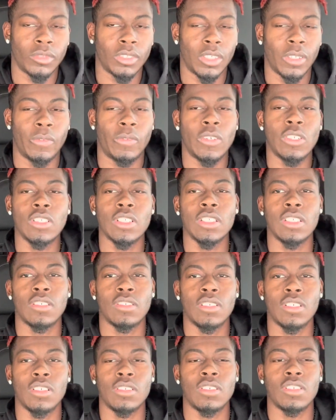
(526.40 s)
focus
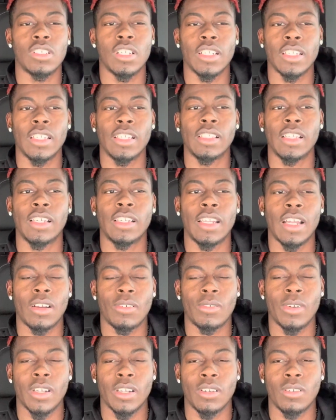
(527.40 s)
on trying to get that
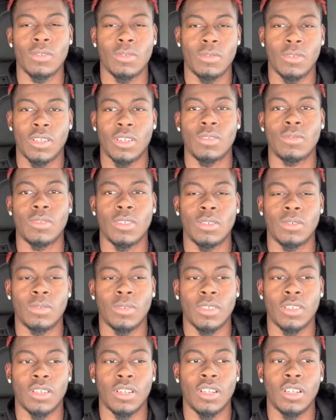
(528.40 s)
direct one-on-one
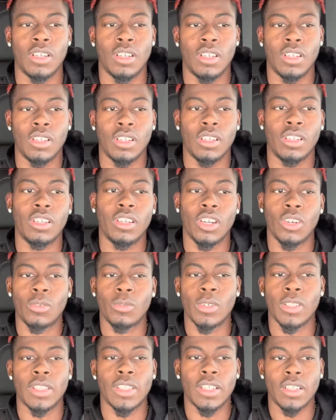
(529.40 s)
work, you know,
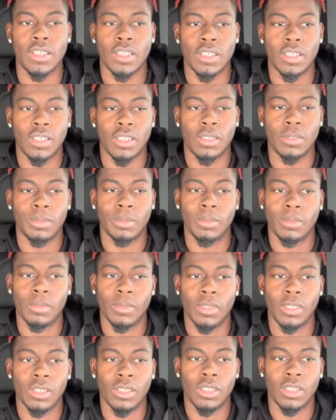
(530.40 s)
with your
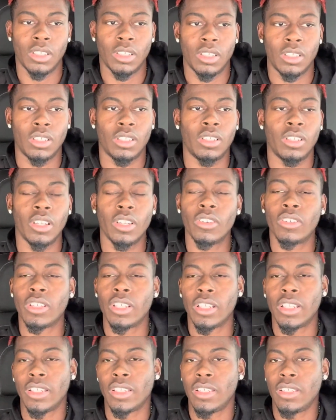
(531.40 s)

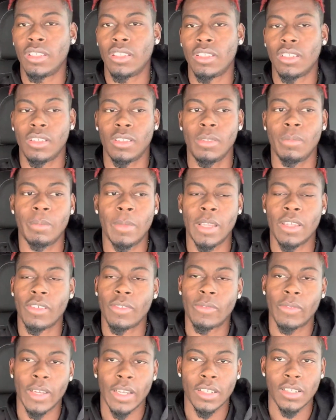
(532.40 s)
locally
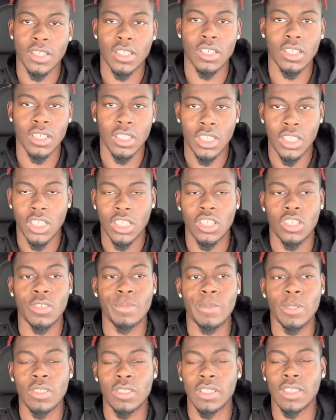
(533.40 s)
manufacturers,
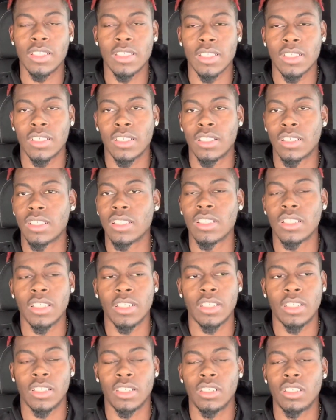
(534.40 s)
distribution centers in your
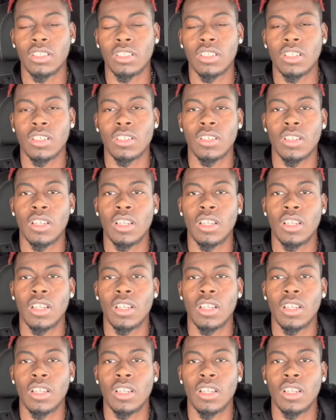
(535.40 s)
area, you know.